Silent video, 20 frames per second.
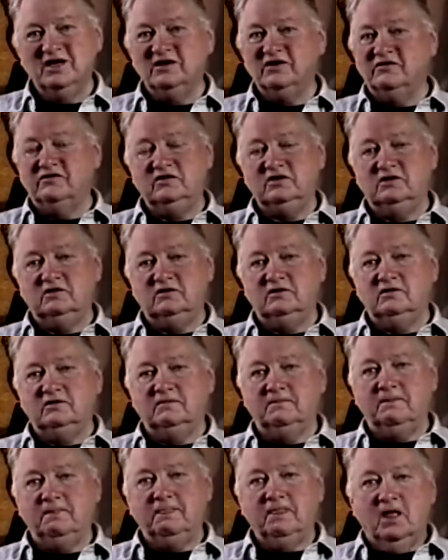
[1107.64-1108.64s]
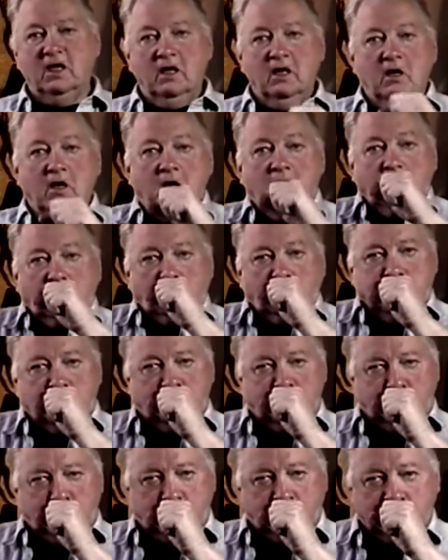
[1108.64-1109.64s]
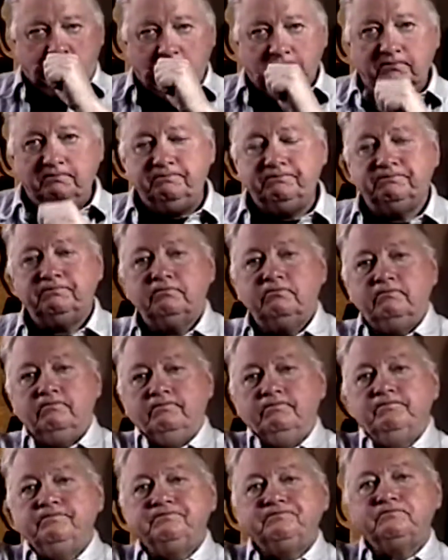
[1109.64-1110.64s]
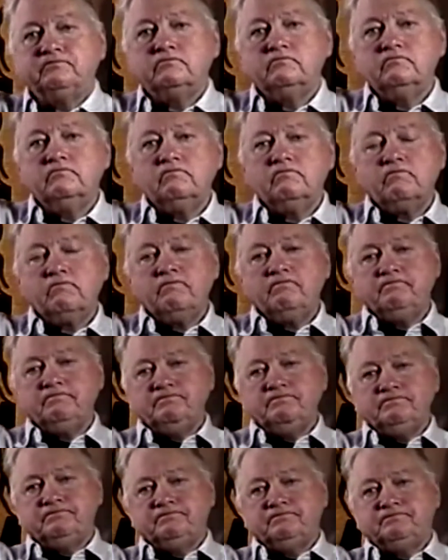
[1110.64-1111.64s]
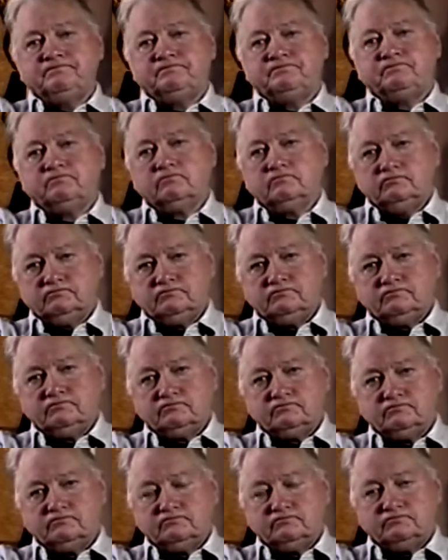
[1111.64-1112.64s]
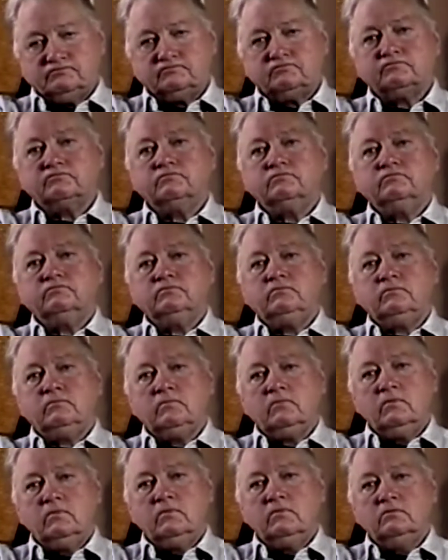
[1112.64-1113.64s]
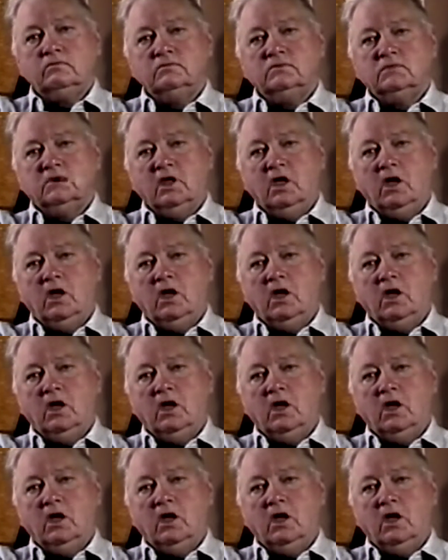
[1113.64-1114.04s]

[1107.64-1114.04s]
Well, on this tape that I have, they brought in a tape, and they played it.